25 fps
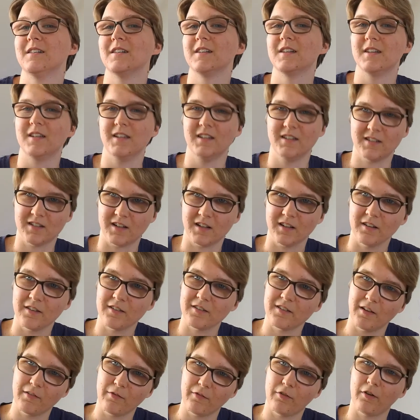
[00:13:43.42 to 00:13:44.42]
He's gonna
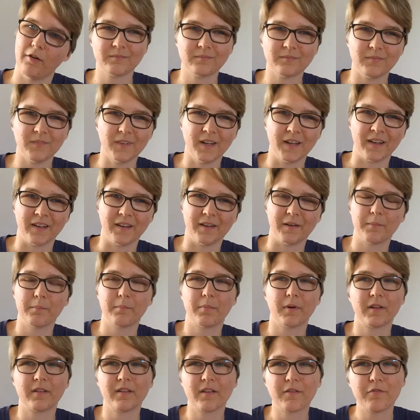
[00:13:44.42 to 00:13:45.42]
suffer.
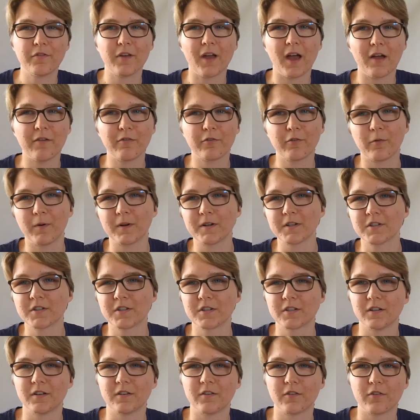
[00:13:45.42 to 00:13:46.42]
But if you have
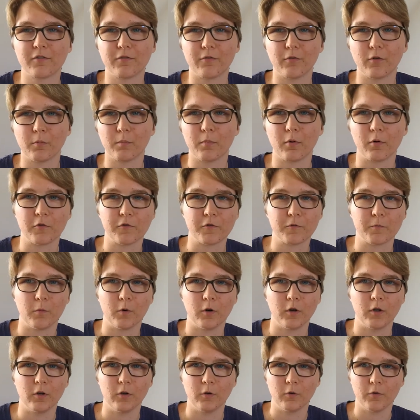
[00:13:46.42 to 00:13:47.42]
questions for
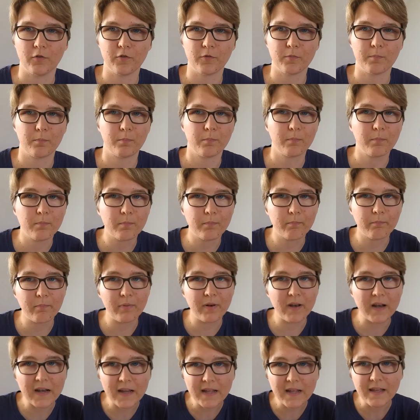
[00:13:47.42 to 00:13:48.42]
post-war Lutz,
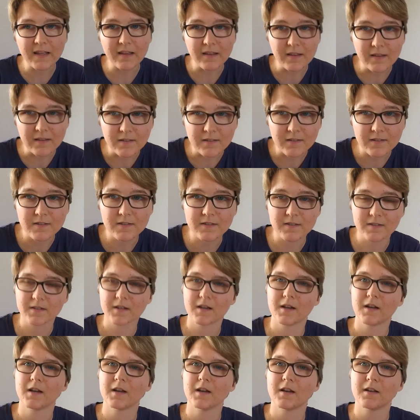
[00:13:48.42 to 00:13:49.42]
please
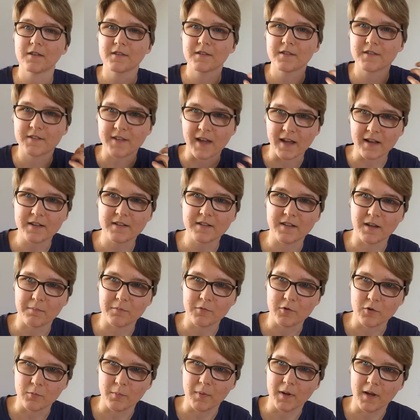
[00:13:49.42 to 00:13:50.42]
send
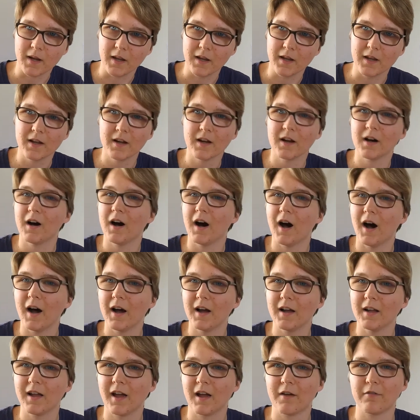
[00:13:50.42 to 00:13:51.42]
them to me.
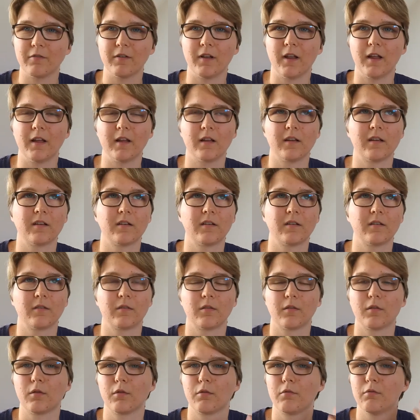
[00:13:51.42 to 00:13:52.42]
I have like
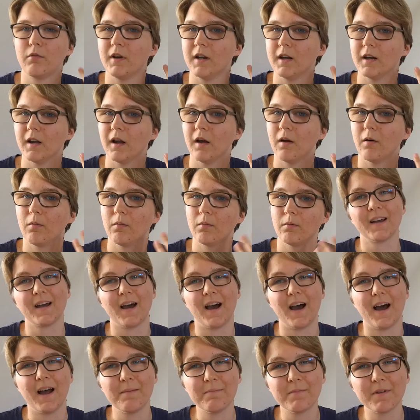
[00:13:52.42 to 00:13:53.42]
3 now.
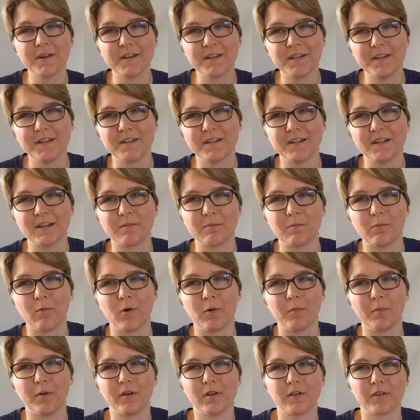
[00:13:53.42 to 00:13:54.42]
I'm gonna need a little
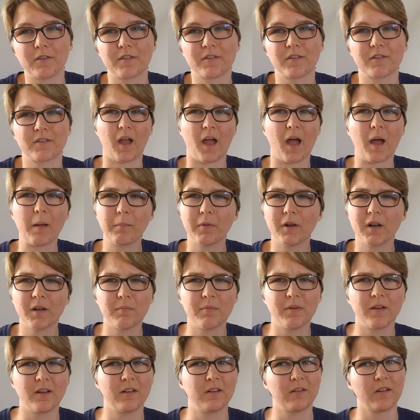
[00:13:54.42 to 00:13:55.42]
more because I'm gonna
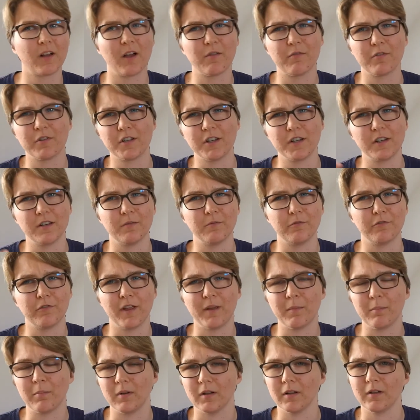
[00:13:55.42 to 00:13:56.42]
be covered in
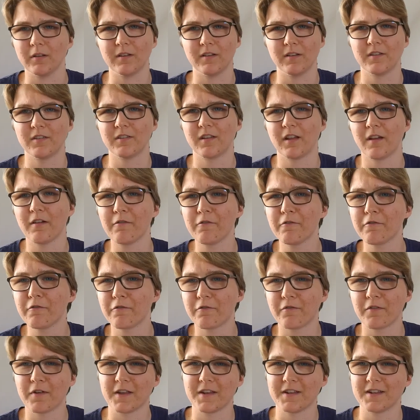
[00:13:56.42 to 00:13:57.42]
fake blood and
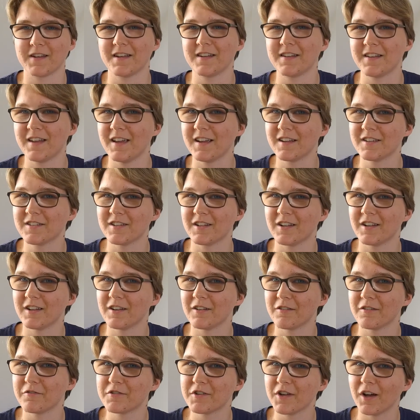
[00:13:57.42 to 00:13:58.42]
stuff, and that takes a
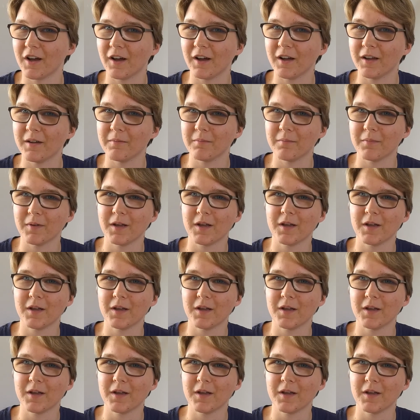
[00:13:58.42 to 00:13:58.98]
lot of time.